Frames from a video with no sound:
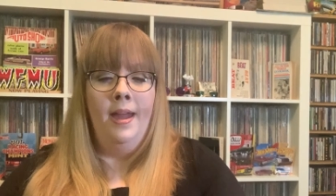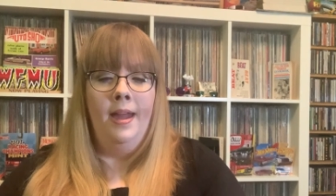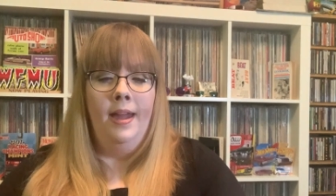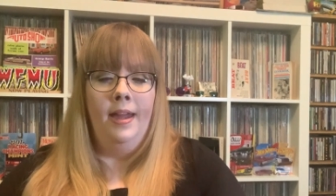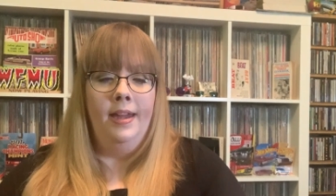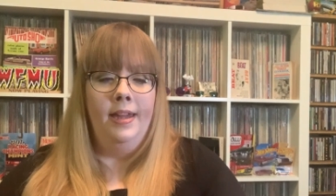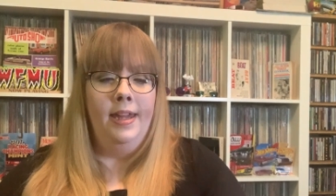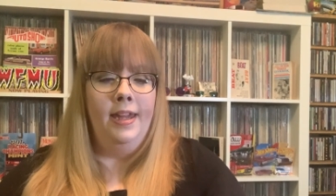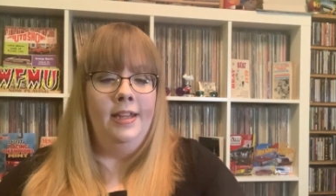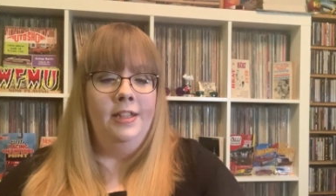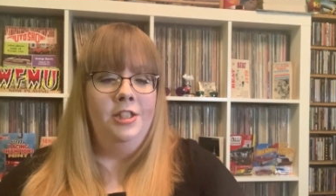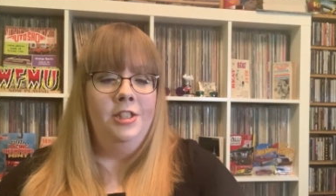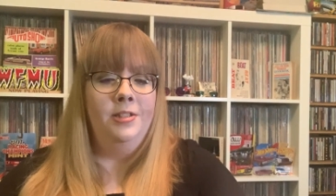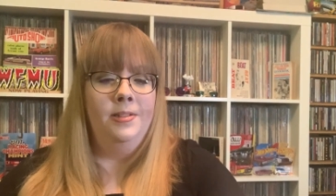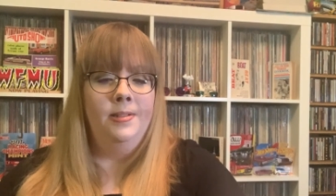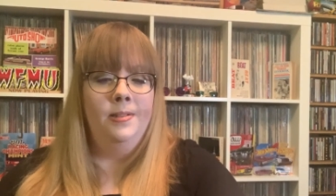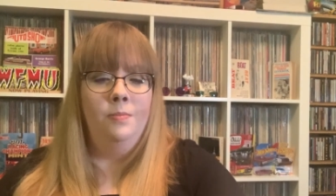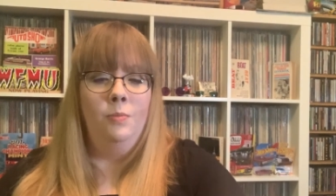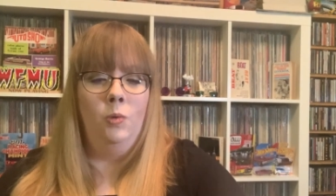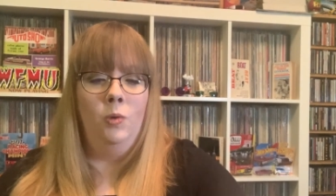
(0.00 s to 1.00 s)
Again,
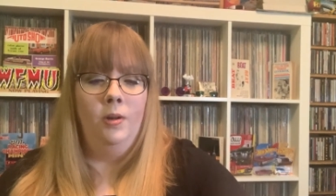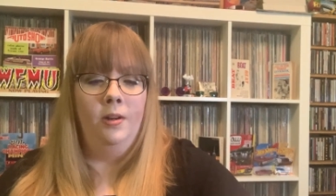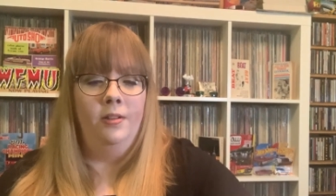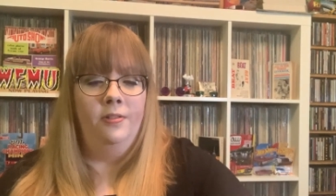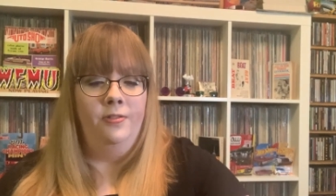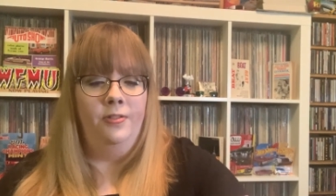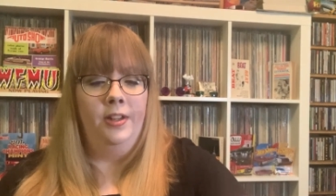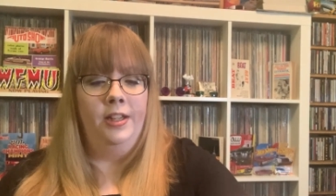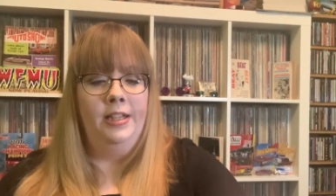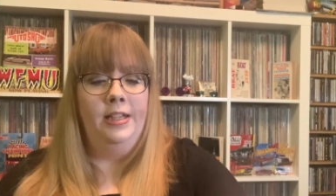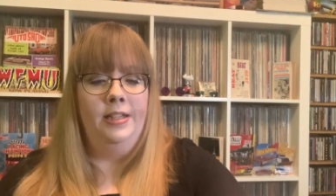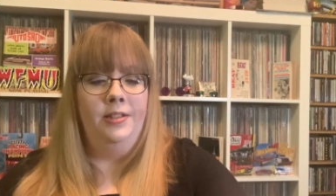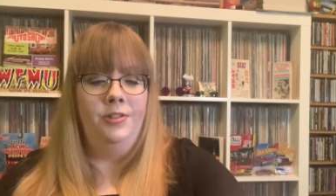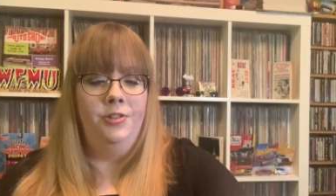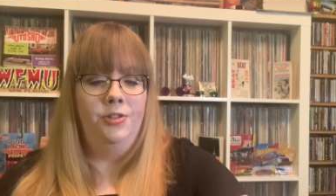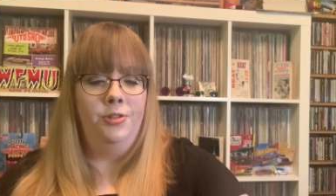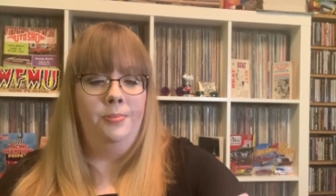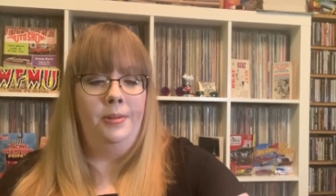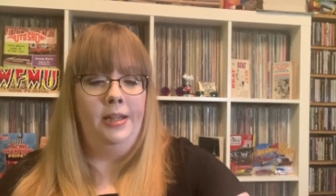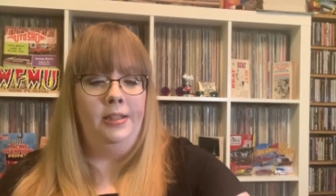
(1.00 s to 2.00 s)
just some more fun
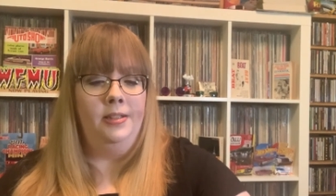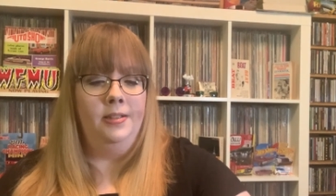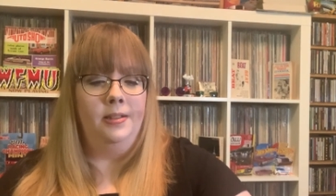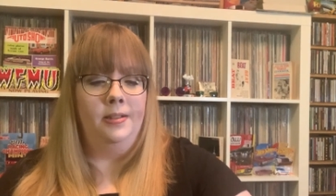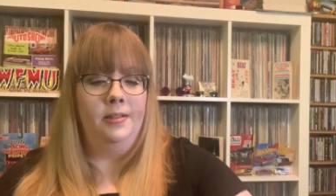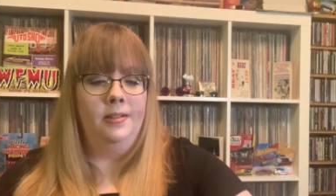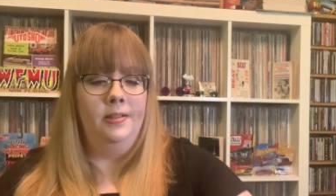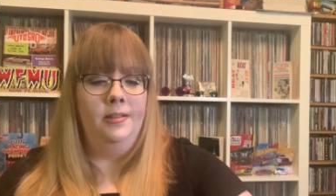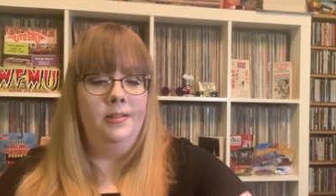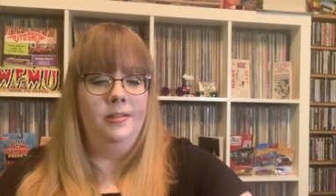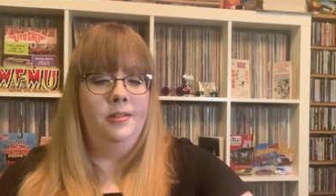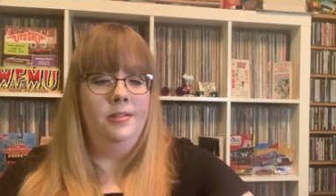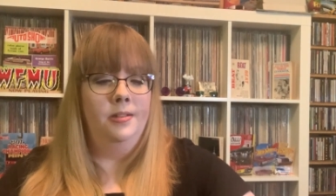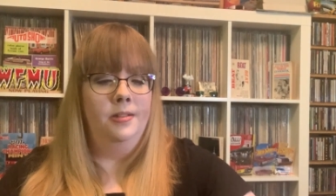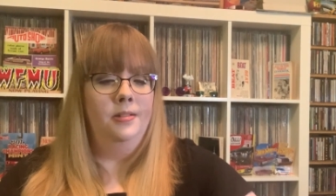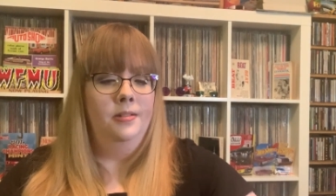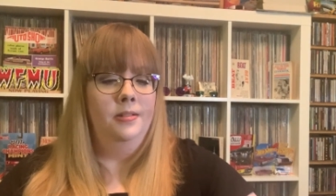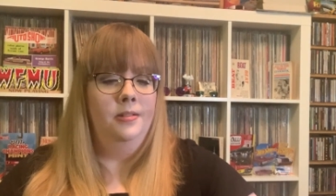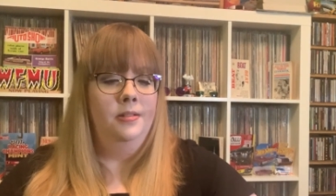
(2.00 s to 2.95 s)
instrumentals.